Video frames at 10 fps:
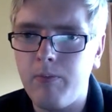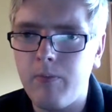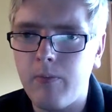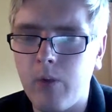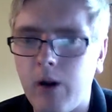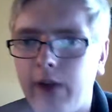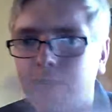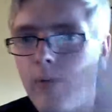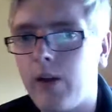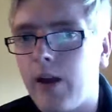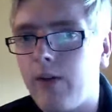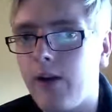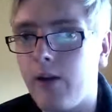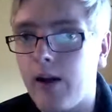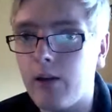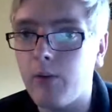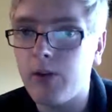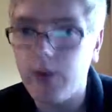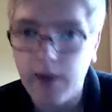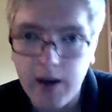well, everyone that I've interacted with
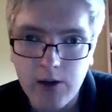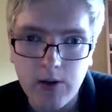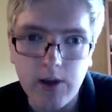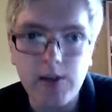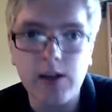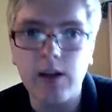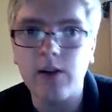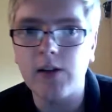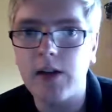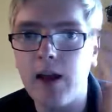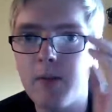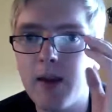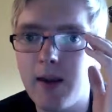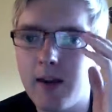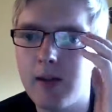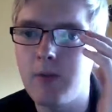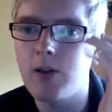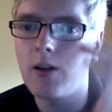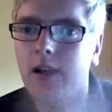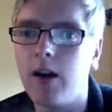today, should I say, because I can't make that
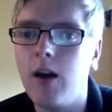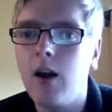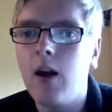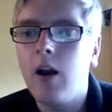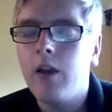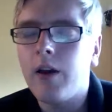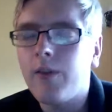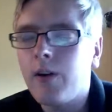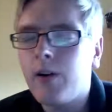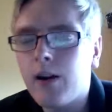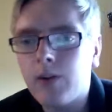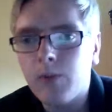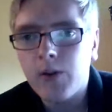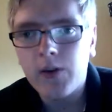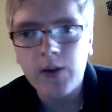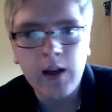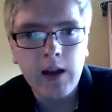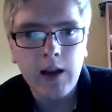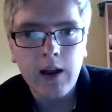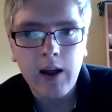assumption yet, that I've interacted with
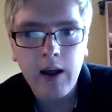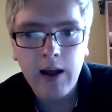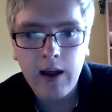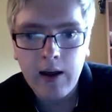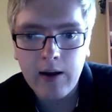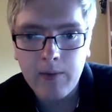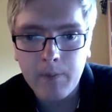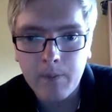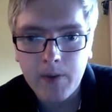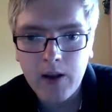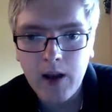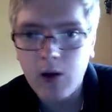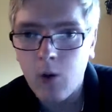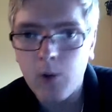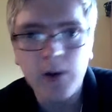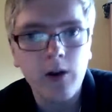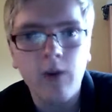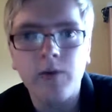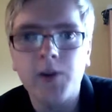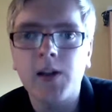today can hold a
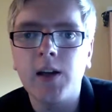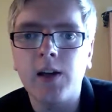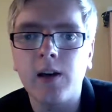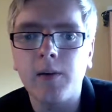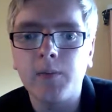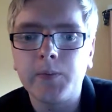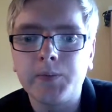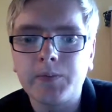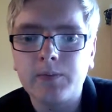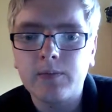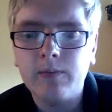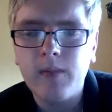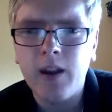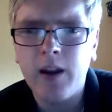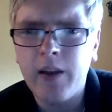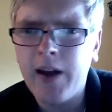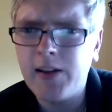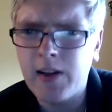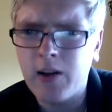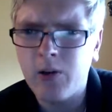conversation, and
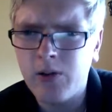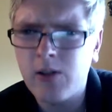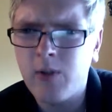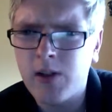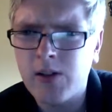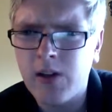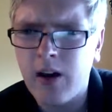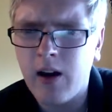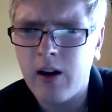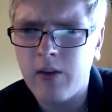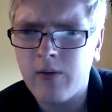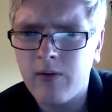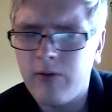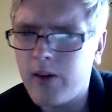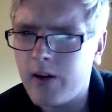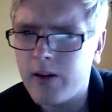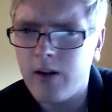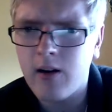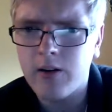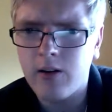that includes the ones that are fairly
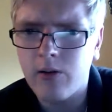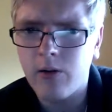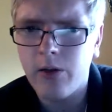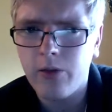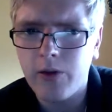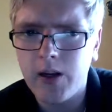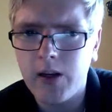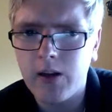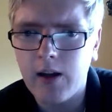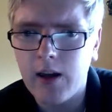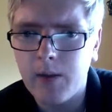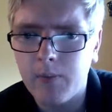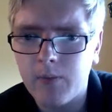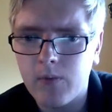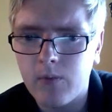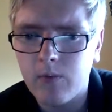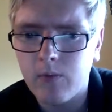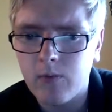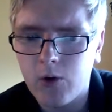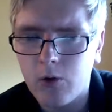young, you know, 3,
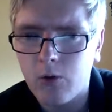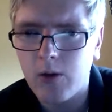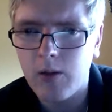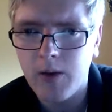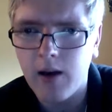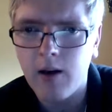2 and a bit.